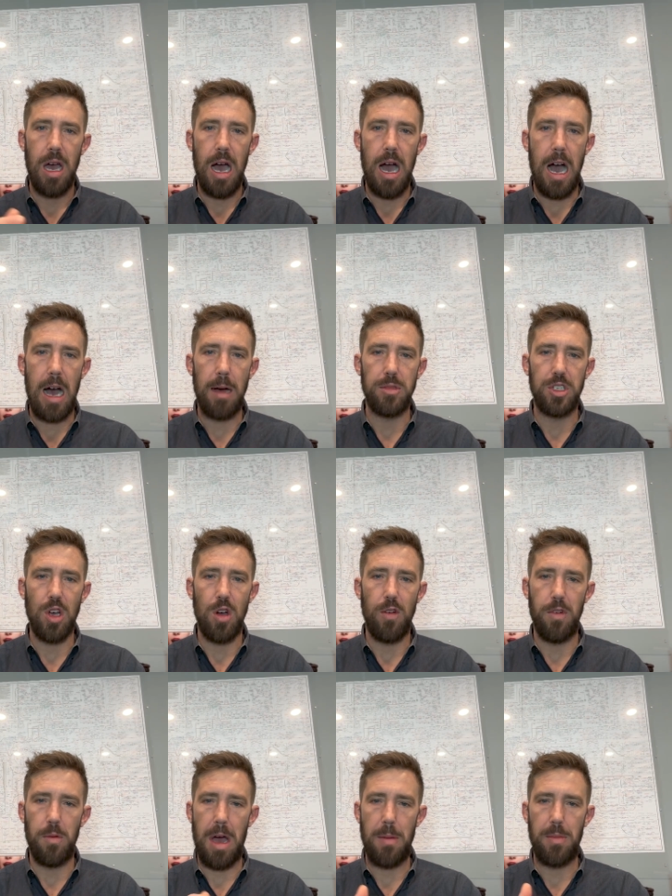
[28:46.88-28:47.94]
um, so
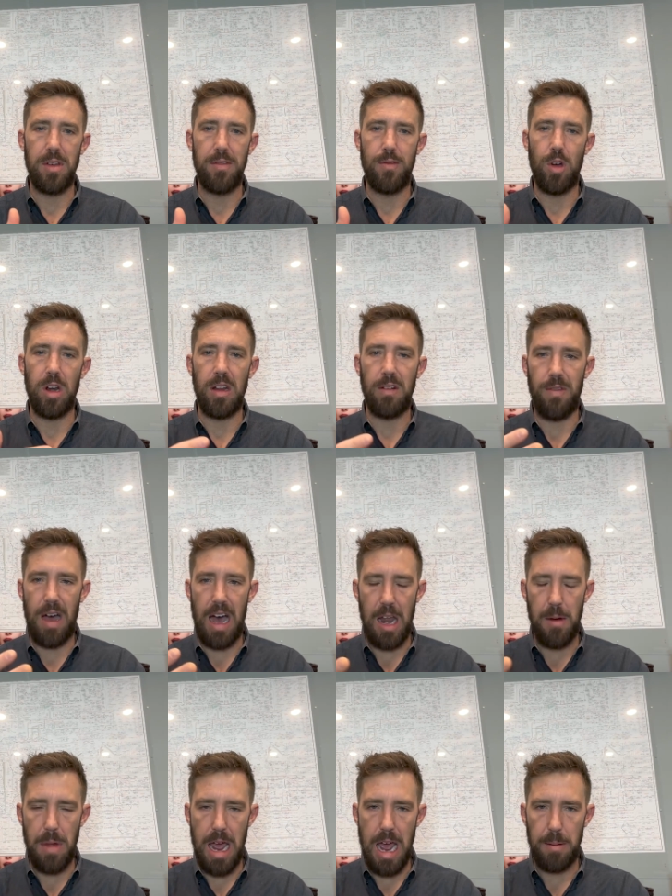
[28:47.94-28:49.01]
if it might be avoiding
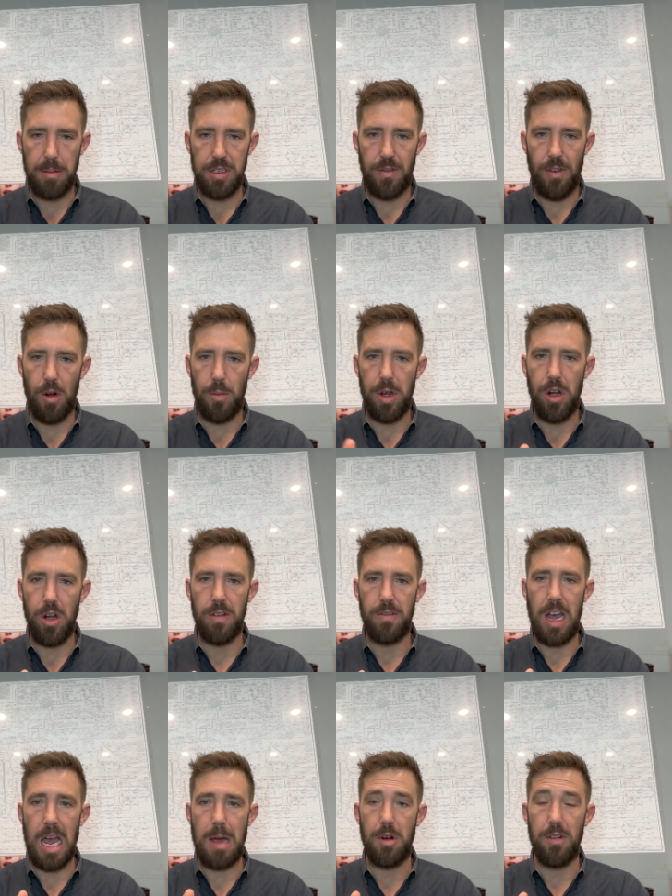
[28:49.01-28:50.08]
fodmaps for a period of
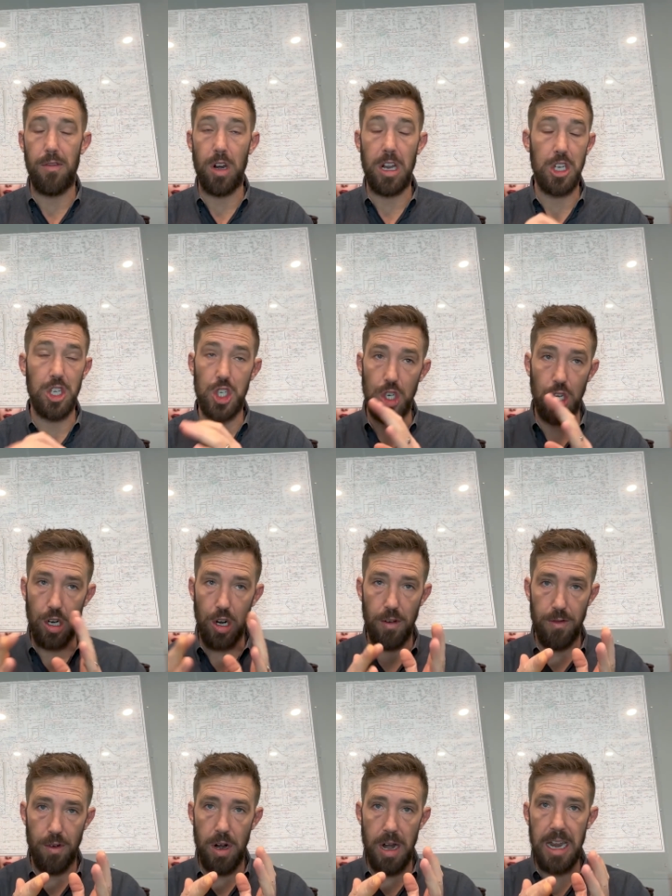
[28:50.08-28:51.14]
time or avoiding sugar
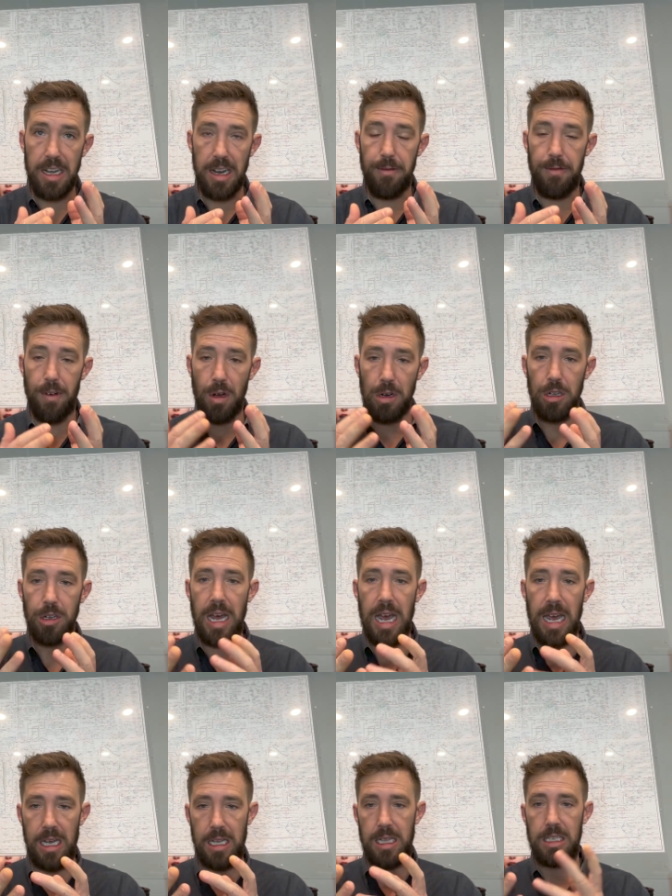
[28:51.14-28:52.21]
for an antifungal
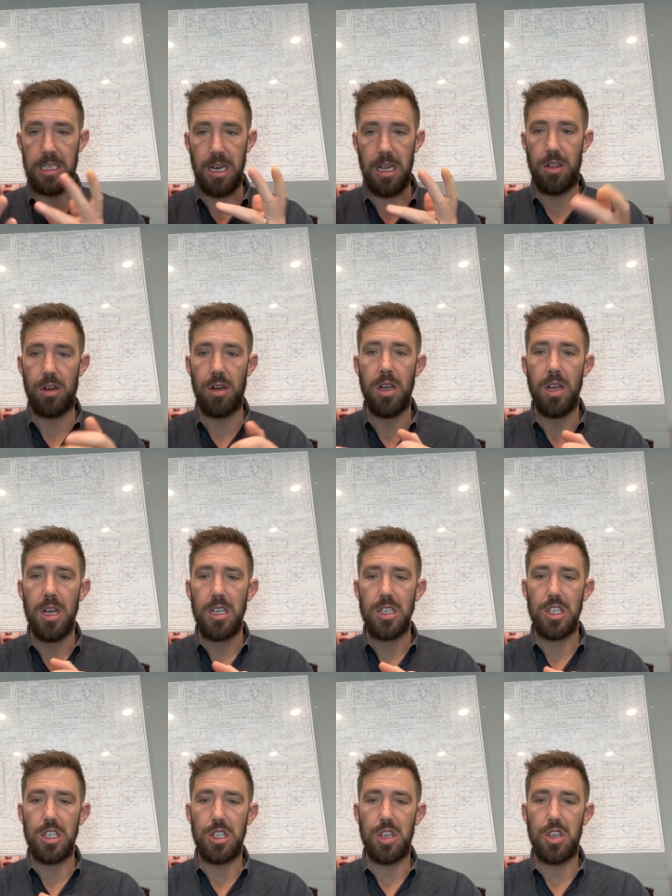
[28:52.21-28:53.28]
diet that's another
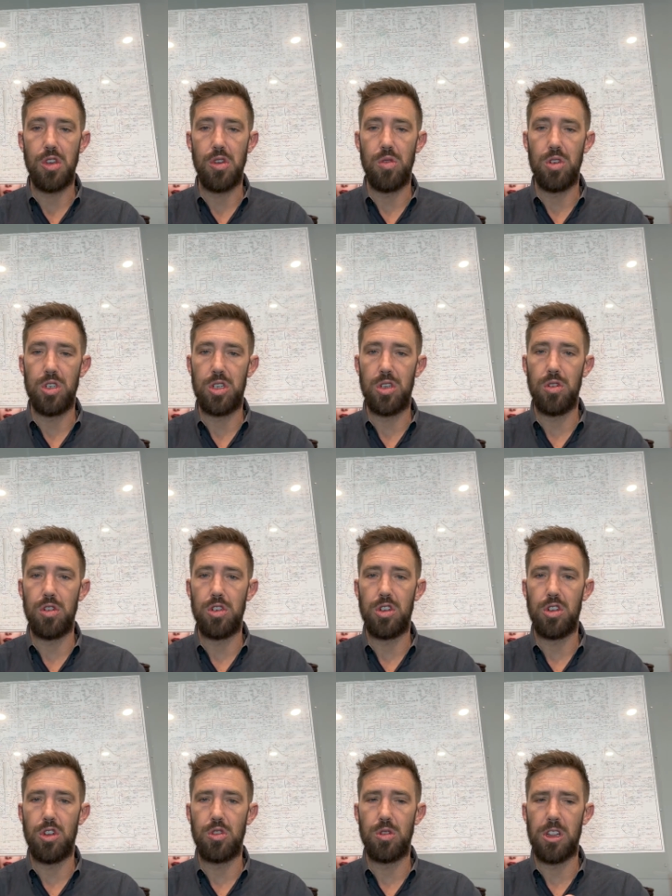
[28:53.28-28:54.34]
just huge huge
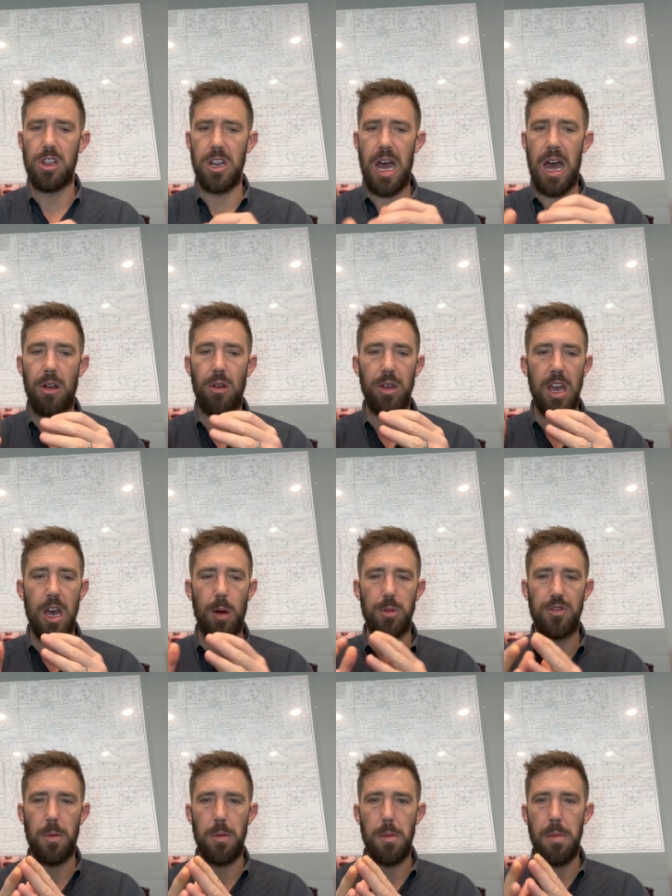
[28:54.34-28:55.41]
huge one that not only
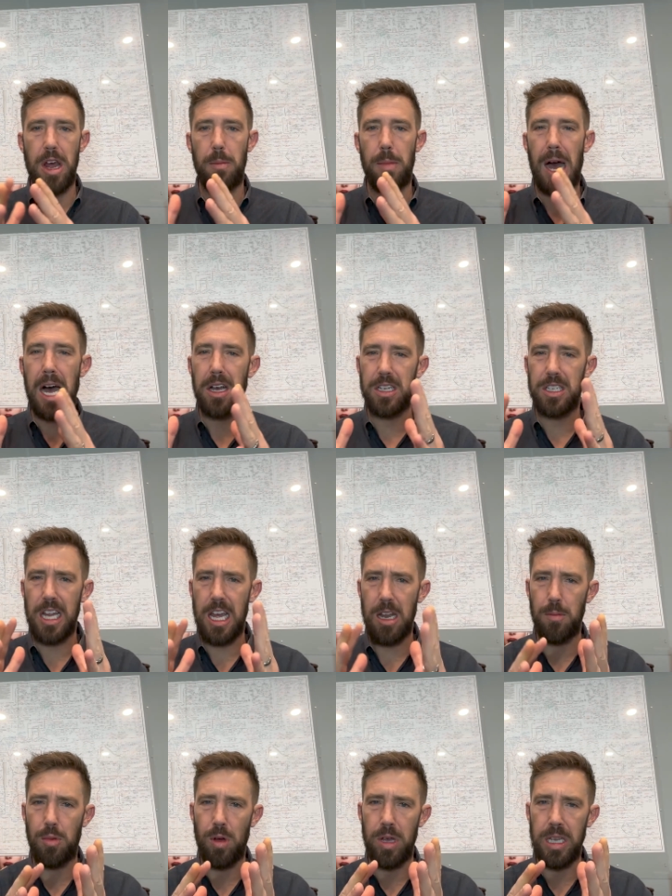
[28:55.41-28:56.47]
helps from a metabolic
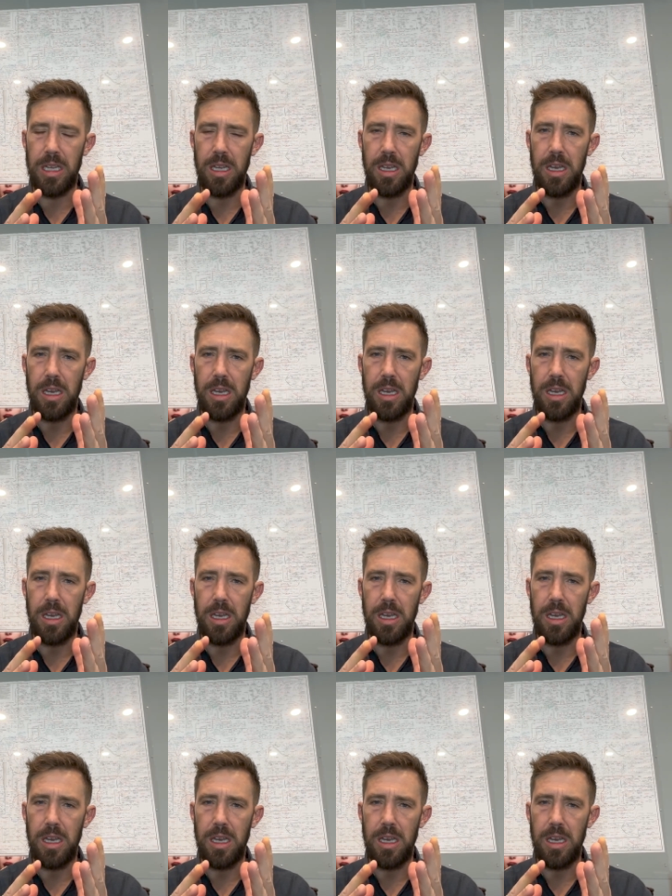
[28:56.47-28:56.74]
standpoint